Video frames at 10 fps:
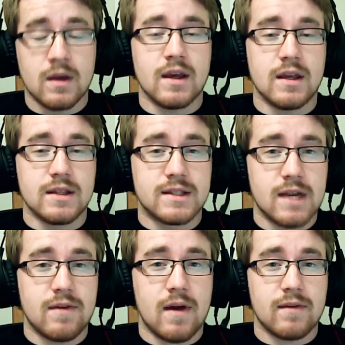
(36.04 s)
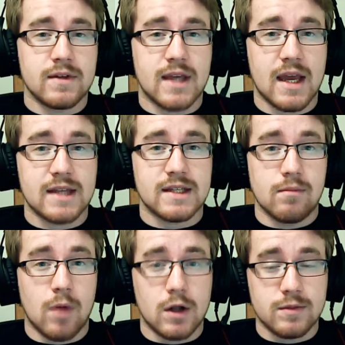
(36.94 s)
Instead of having to cast it
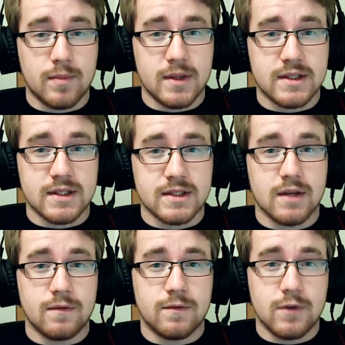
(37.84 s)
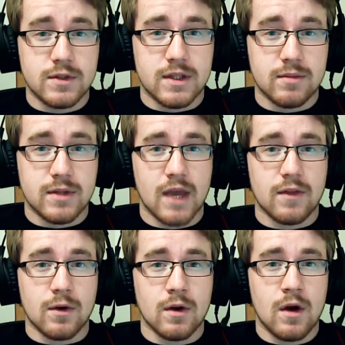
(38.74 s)
in multiple pieces, then fuse them
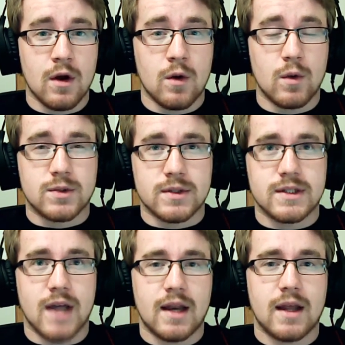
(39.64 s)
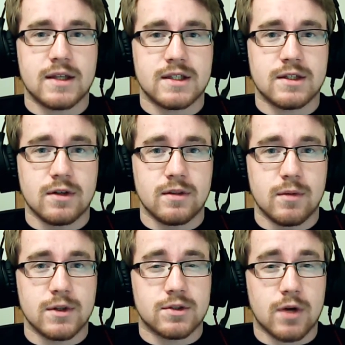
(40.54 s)
together, which was not necessarily the
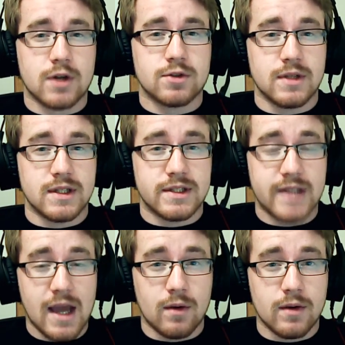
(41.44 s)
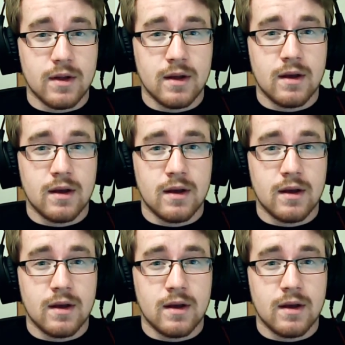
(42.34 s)
most structurally sound,